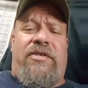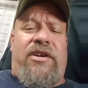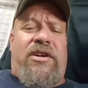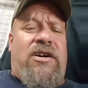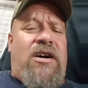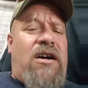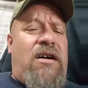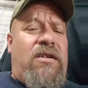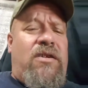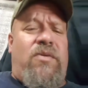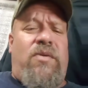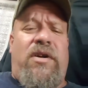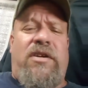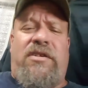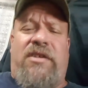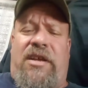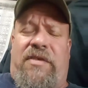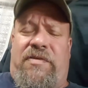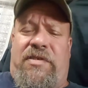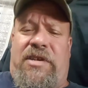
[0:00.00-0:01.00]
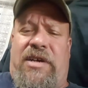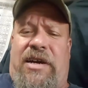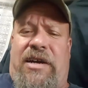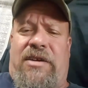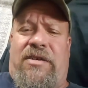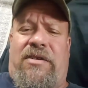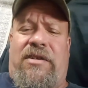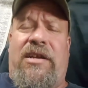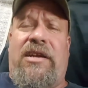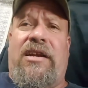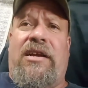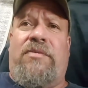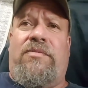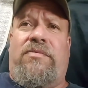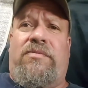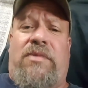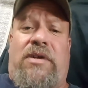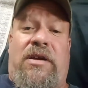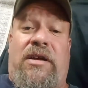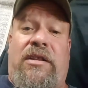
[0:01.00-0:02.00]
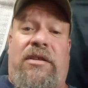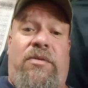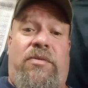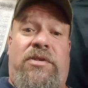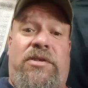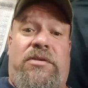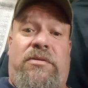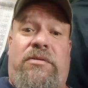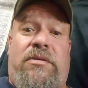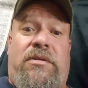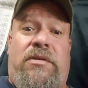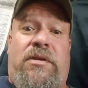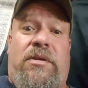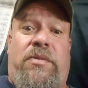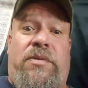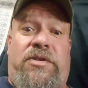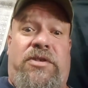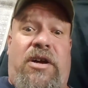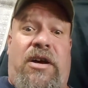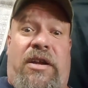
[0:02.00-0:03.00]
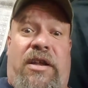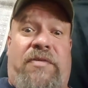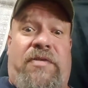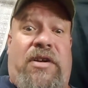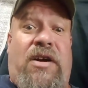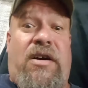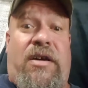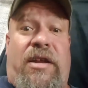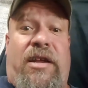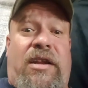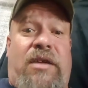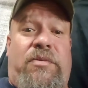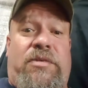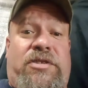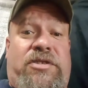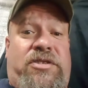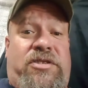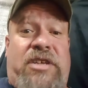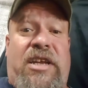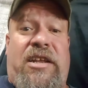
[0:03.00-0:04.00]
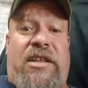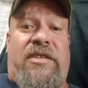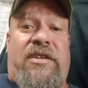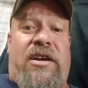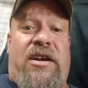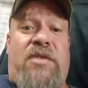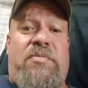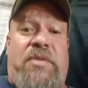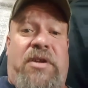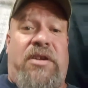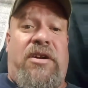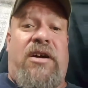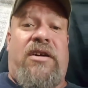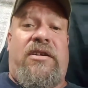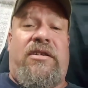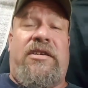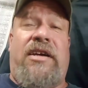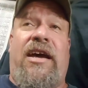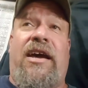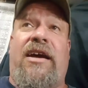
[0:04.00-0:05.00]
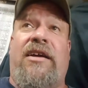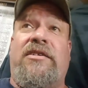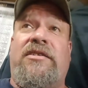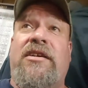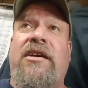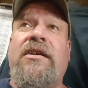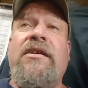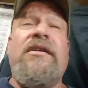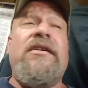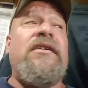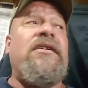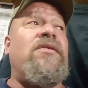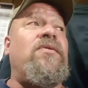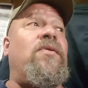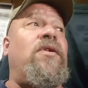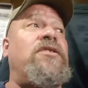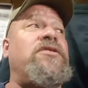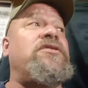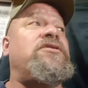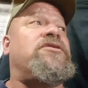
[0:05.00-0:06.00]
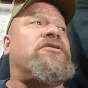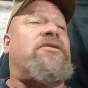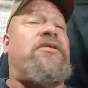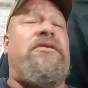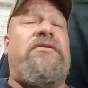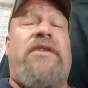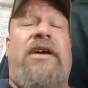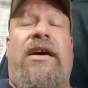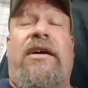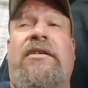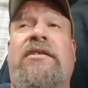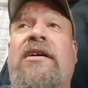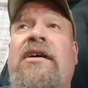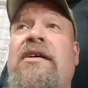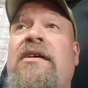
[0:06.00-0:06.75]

The collar wasn't even tight on it. It was not even on it. It was sitting there, but not attached. Wasn't screwed down.